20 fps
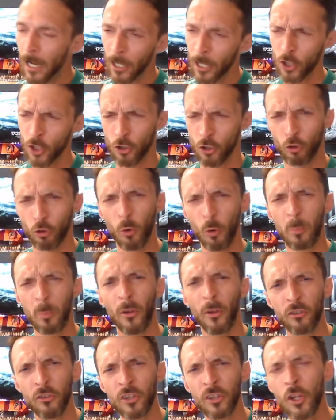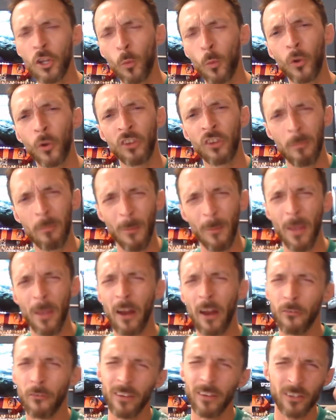because you're so buzzing and you want it to be
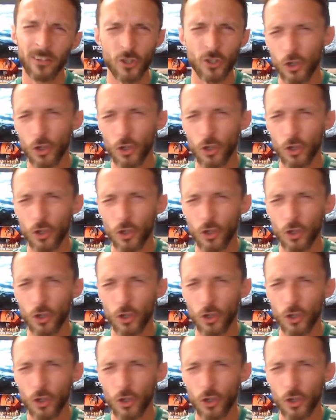perfect